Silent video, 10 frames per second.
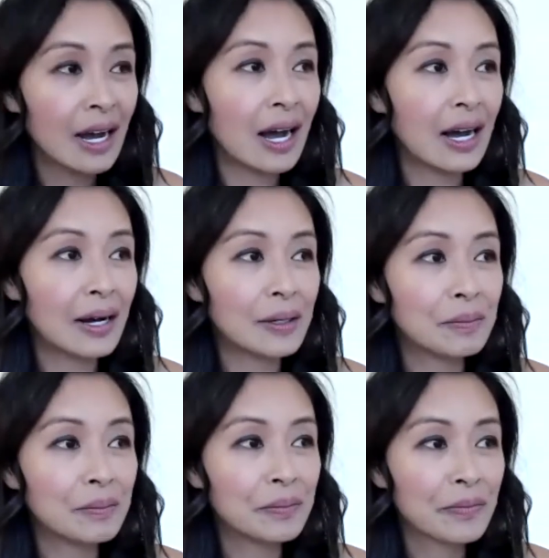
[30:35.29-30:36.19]

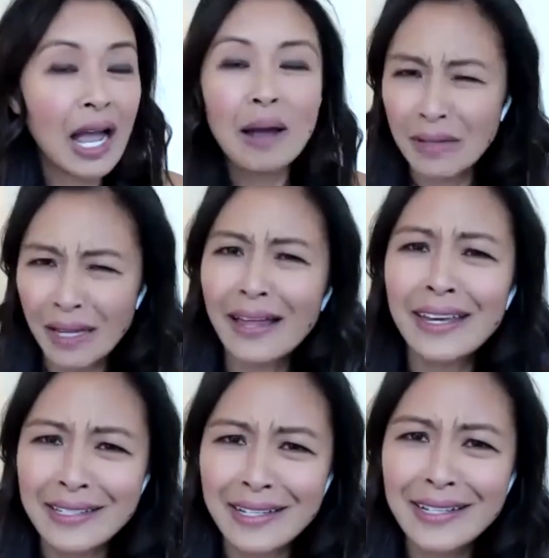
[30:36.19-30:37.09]
I'm glad
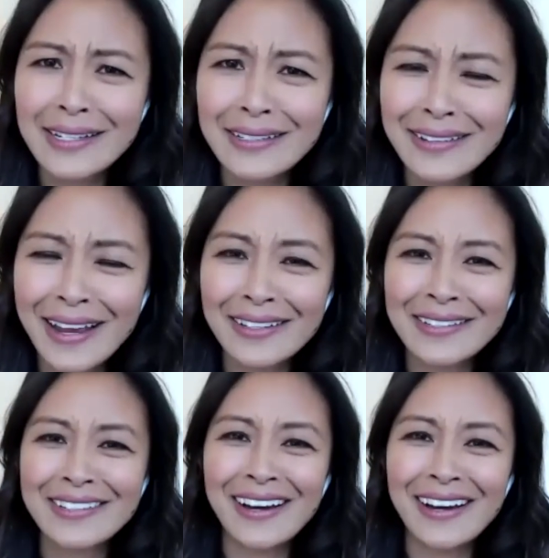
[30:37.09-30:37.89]
they did, and